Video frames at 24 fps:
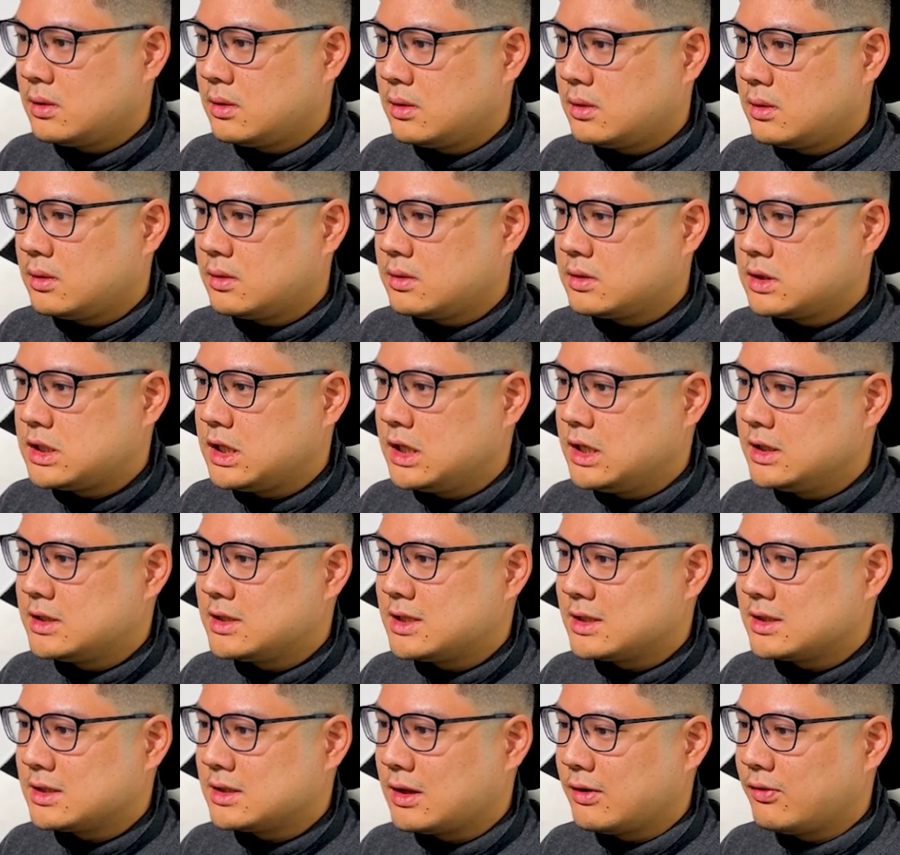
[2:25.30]
See, it
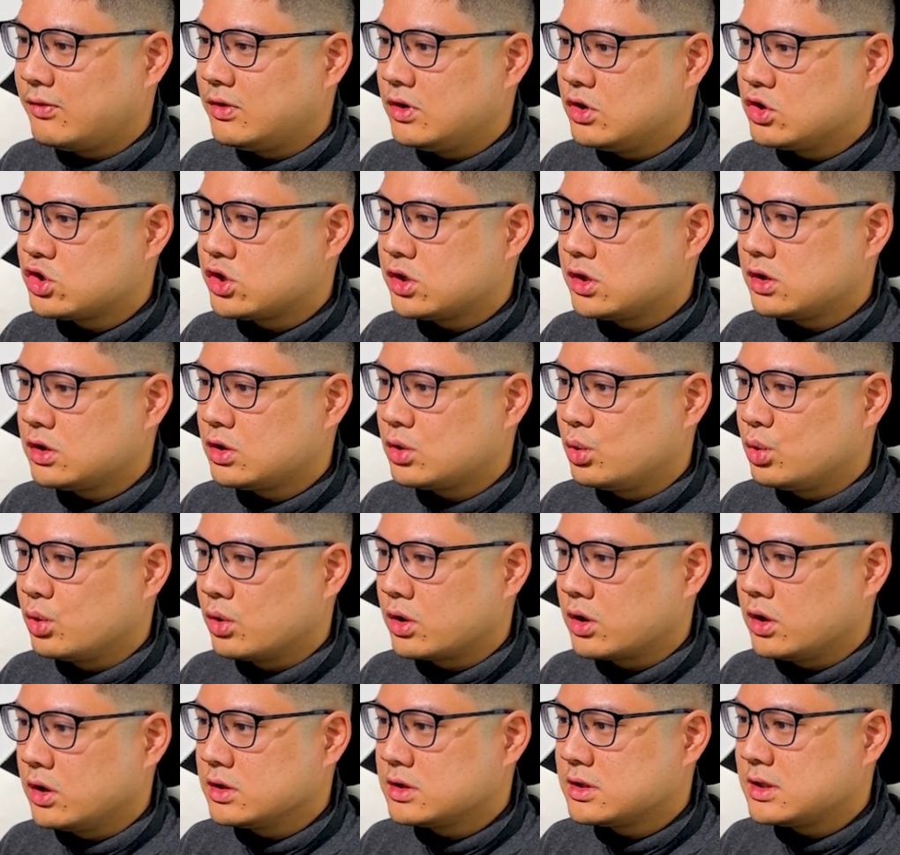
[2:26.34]
said definition, core concept.